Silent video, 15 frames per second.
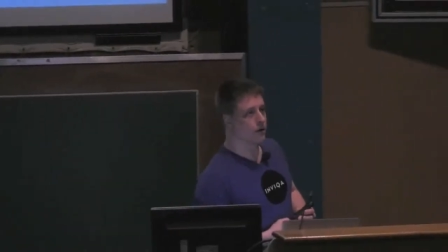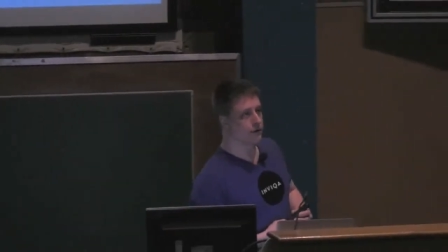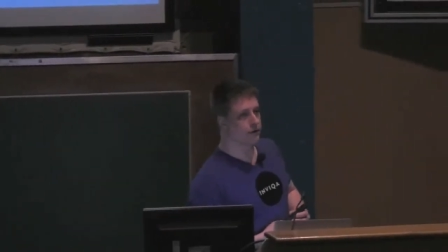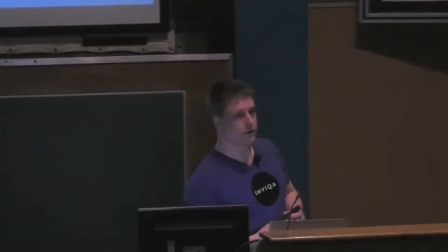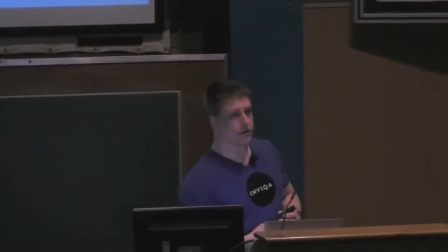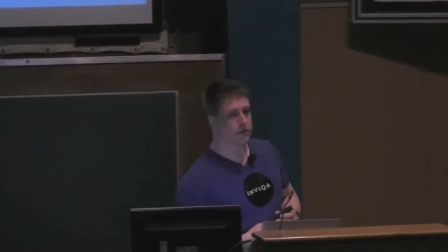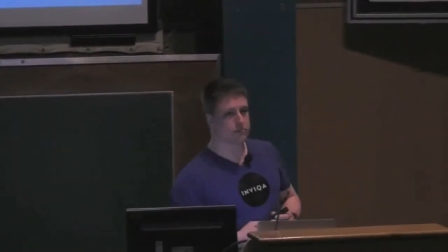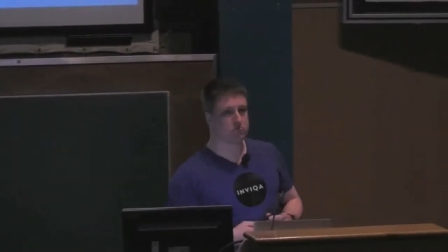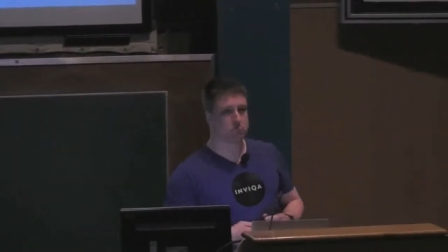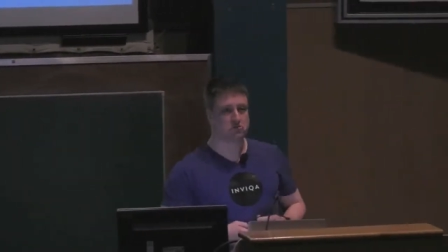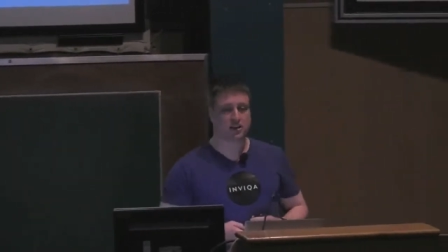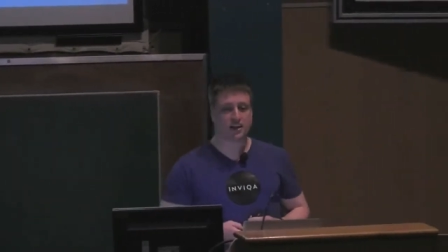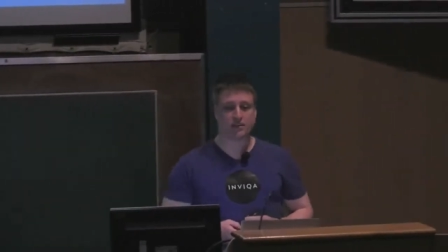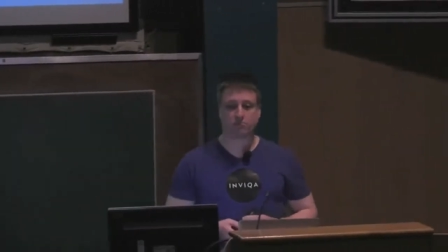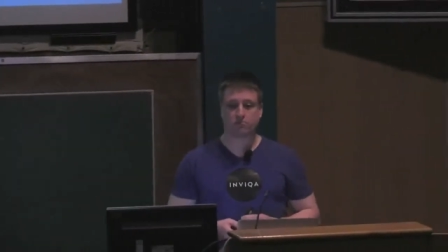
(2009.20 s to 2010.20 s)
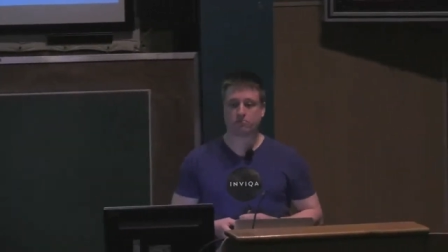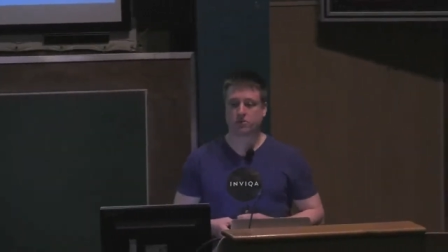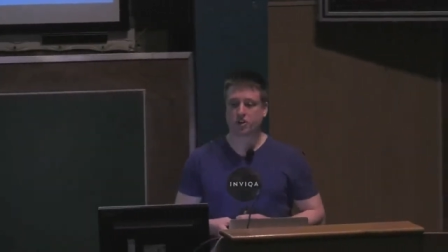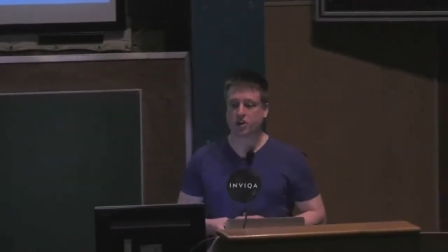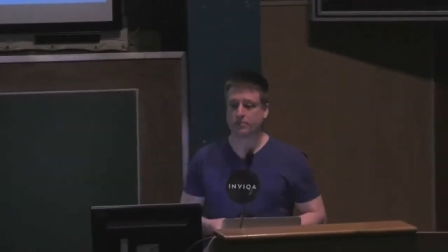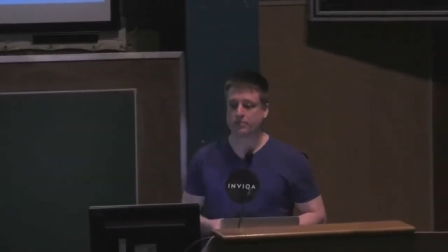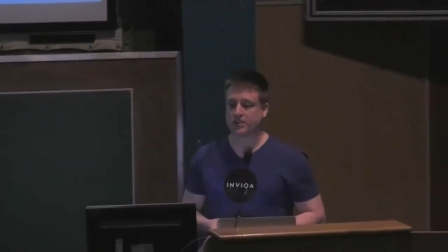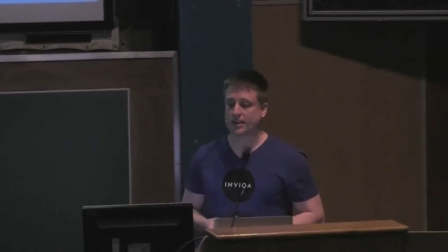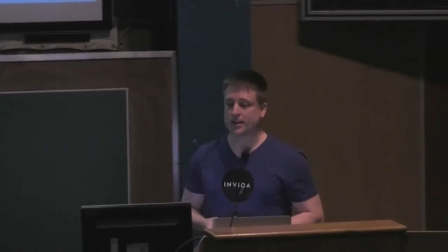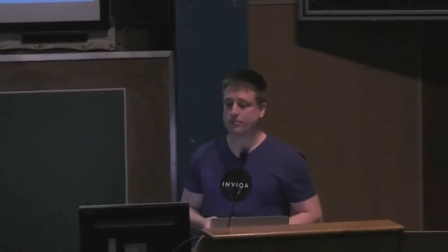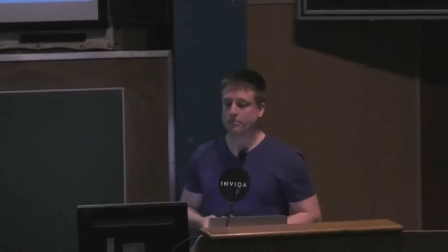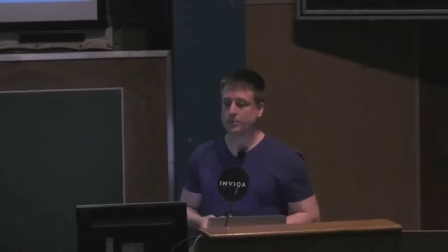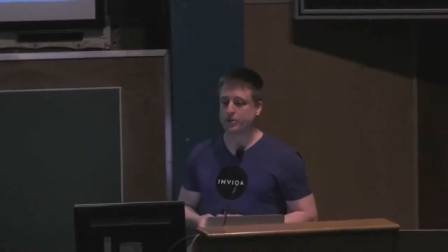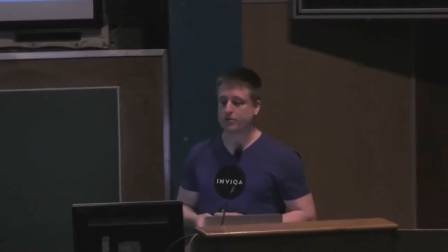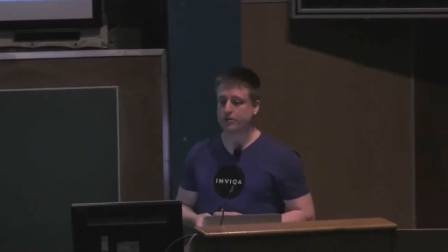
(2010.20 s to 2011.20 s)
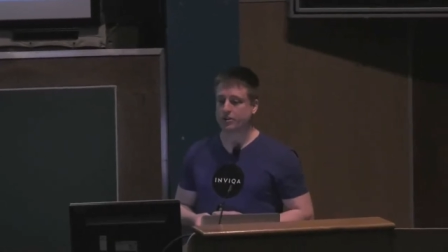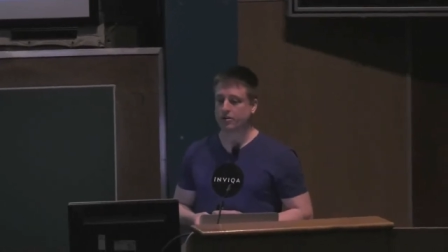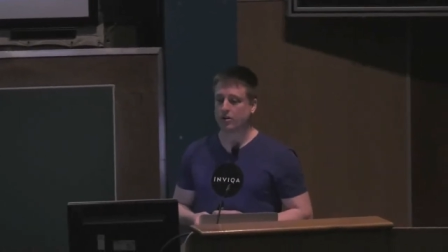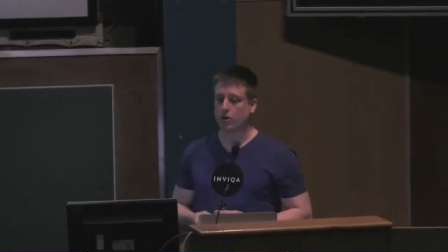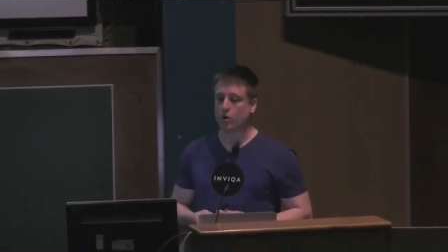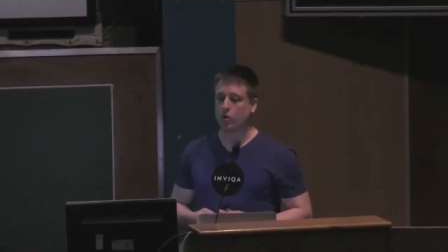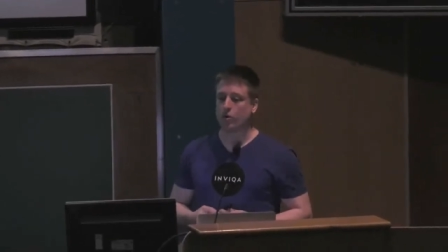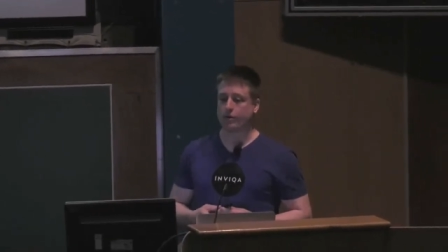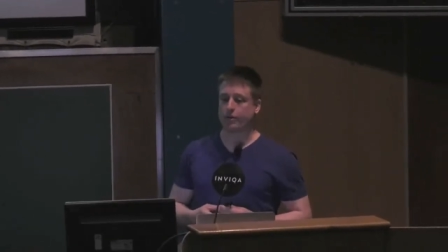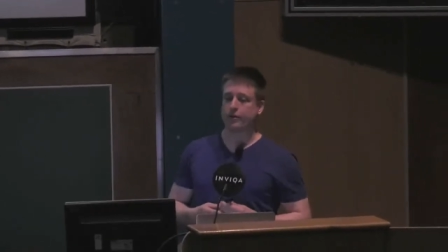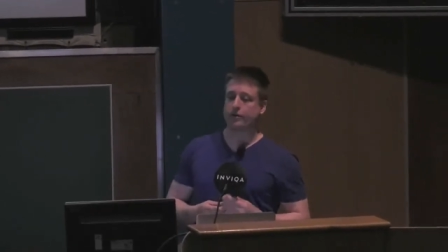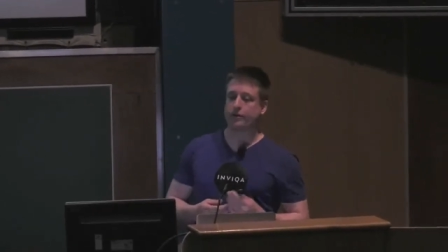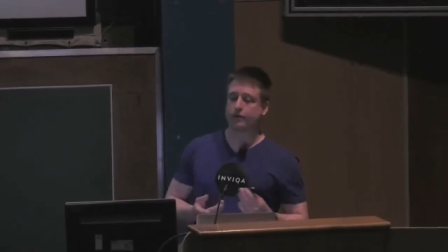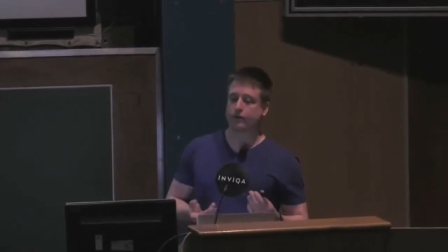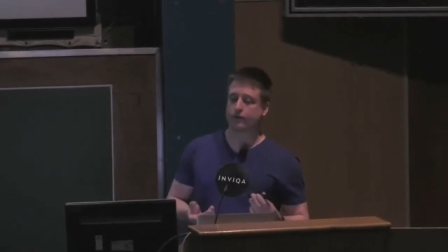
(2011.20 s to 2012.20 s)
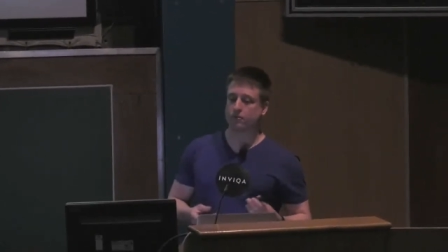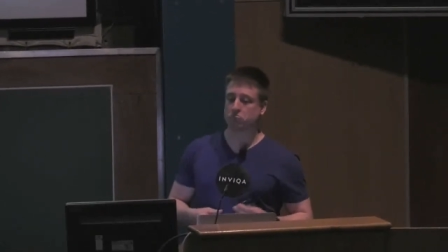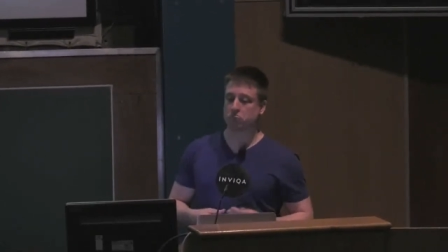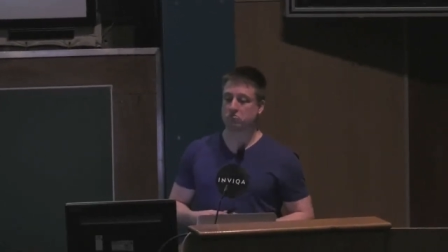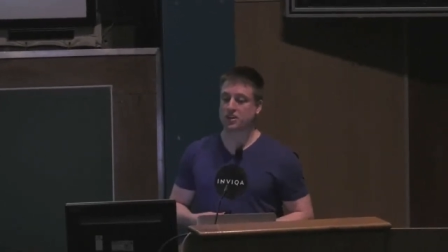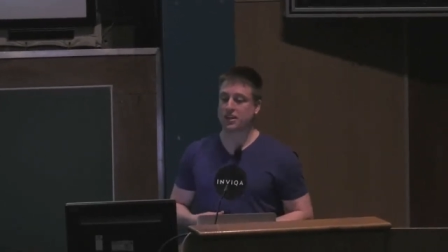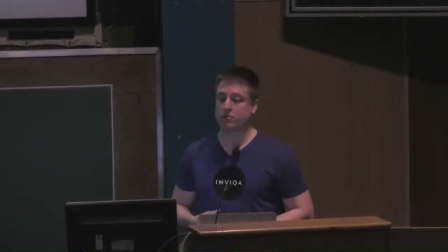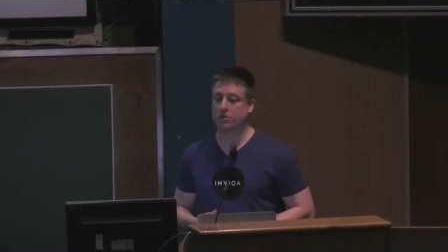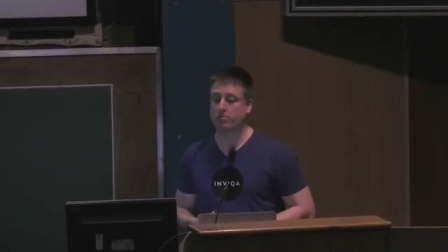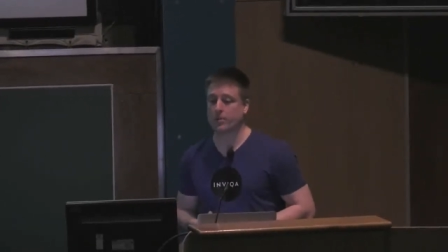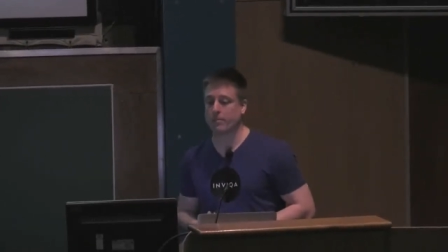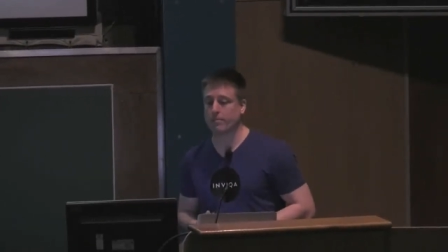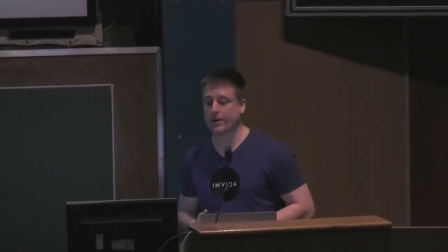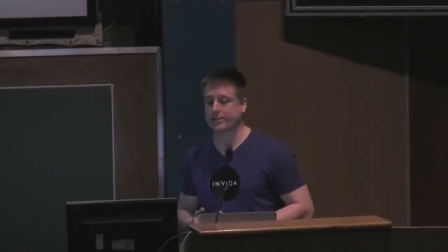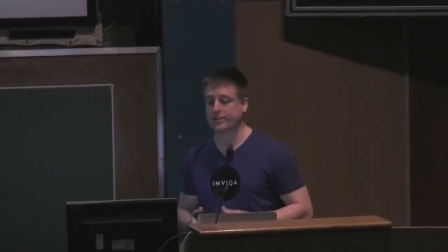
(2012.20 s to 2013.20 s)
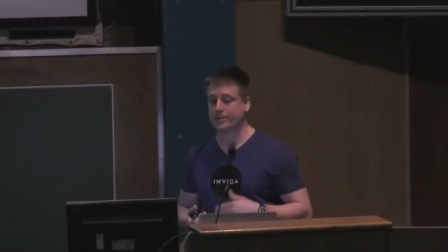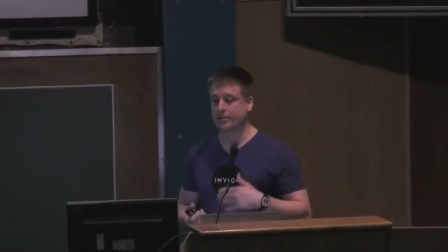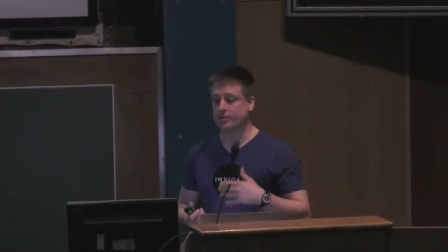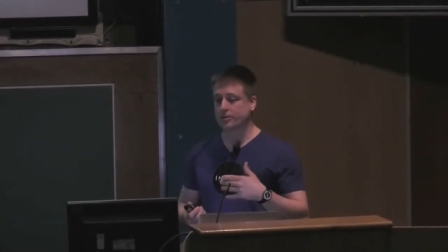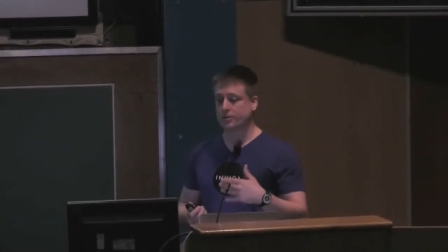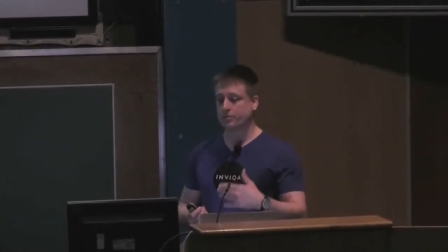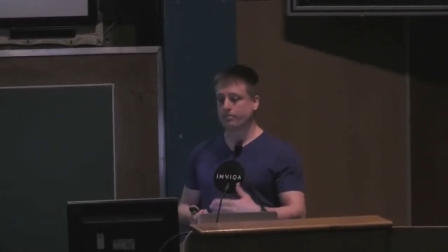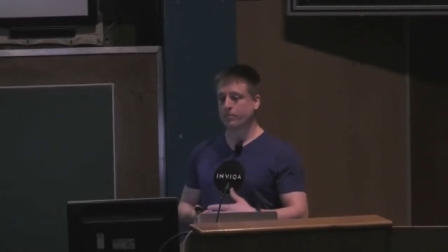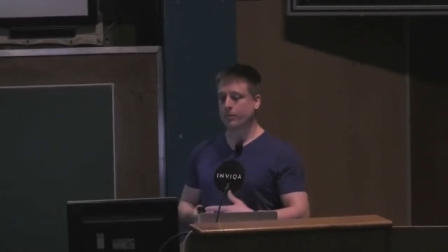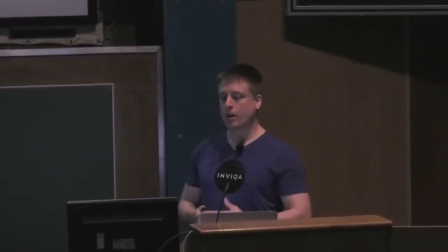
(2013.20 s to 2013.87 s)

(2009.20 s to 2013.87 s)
It's got same timestamps, original authors, same commit message.